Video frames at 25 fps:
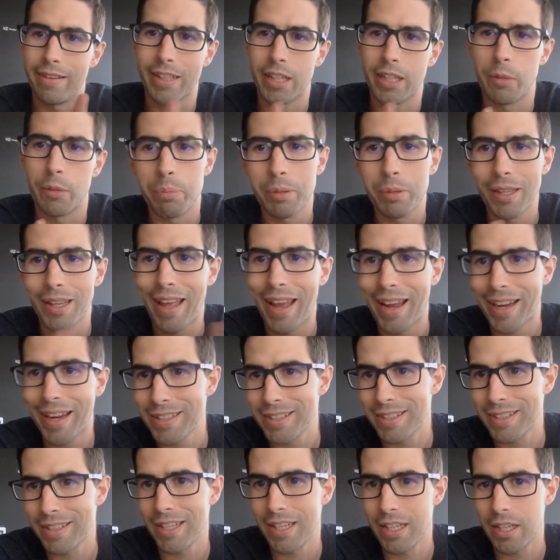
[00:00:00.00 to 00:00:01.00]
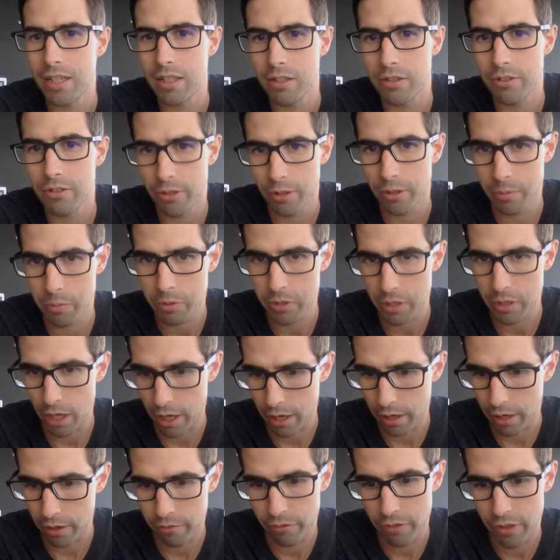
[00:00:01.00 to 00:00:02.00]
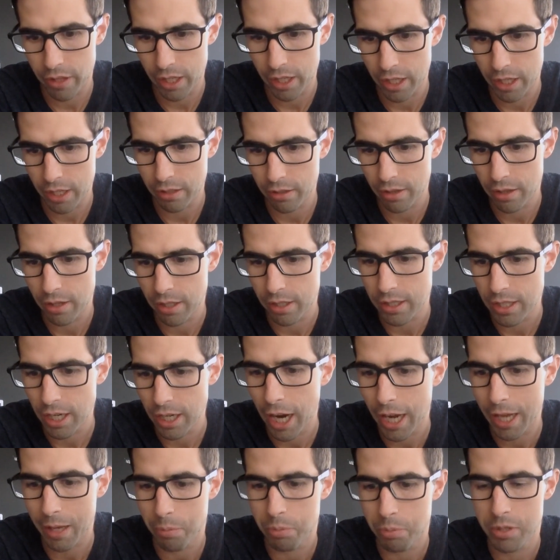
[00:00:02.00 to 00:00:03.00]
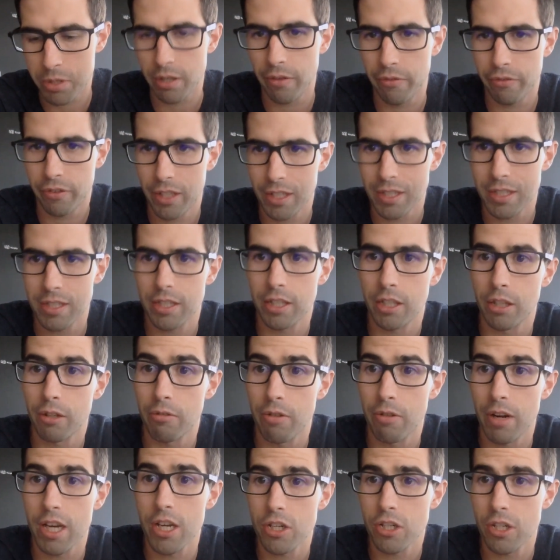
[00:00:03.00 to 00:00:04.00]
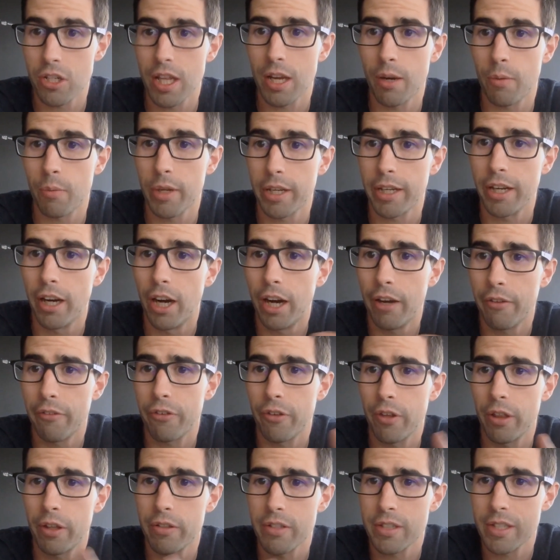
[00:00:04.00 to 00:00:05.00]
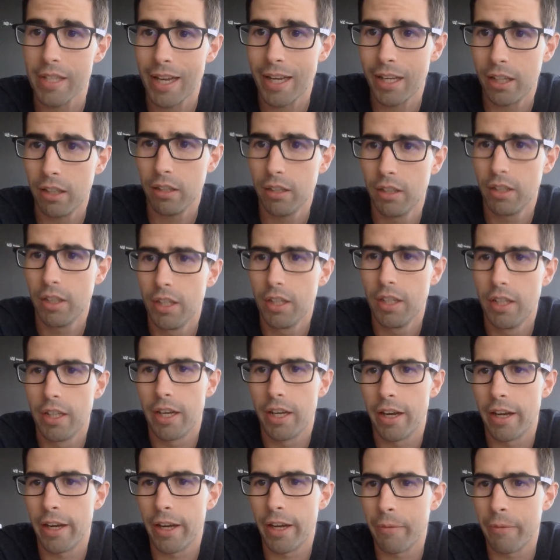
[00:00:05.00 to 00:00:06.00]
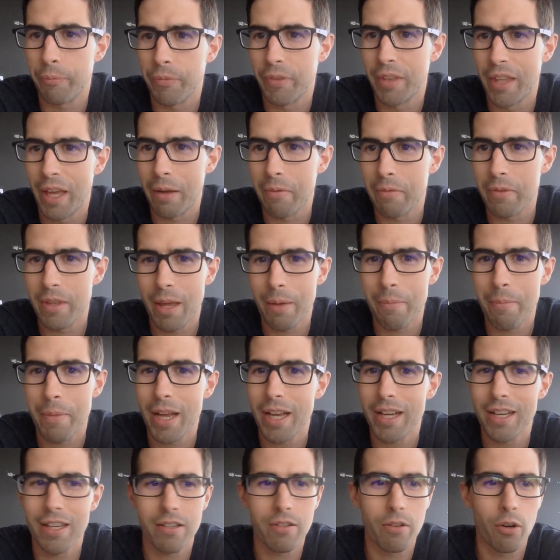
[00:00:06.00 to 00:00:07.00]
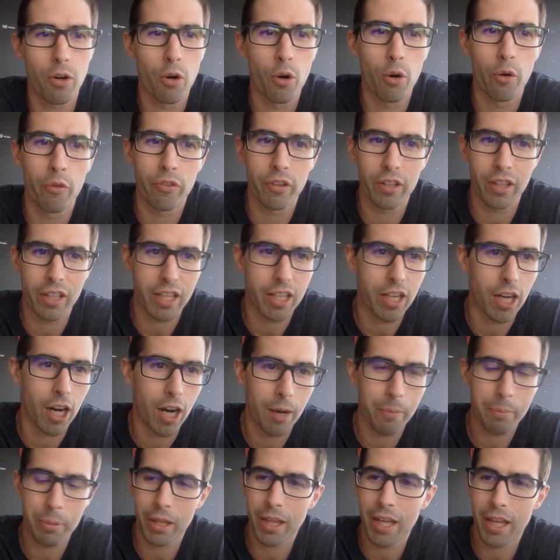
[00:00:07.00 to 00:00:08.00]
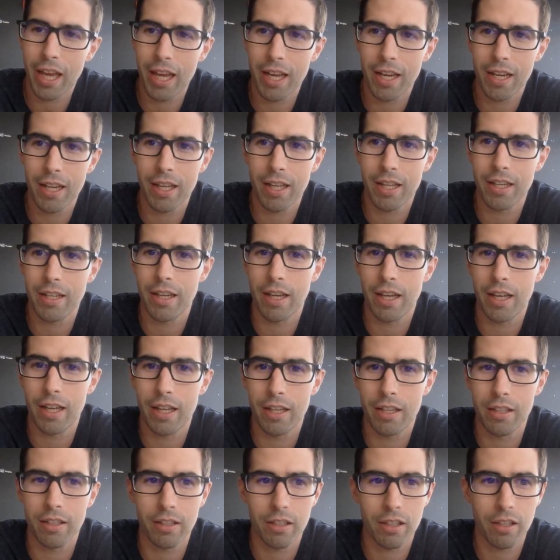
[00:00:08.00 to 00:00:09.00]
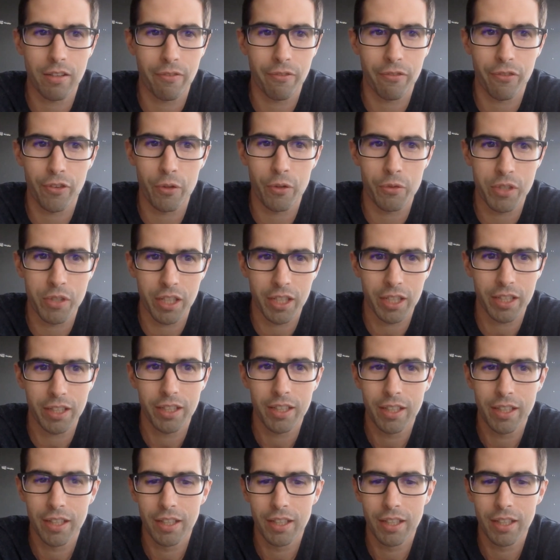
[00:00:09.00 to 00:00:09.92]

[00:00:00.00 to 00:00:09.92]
complexity in terms of the types of consideration that we got for the sale. That made it overly complicated and confusing.